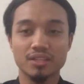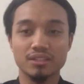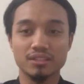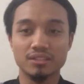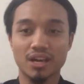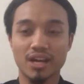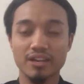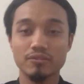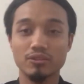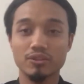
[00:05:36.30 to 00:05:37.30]
The high
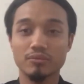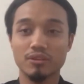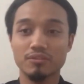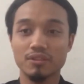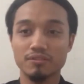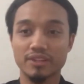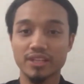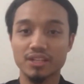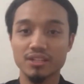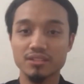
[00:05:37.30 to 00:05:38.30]
volume of
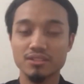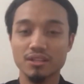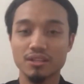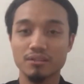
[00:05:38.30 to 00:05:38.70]
vehicles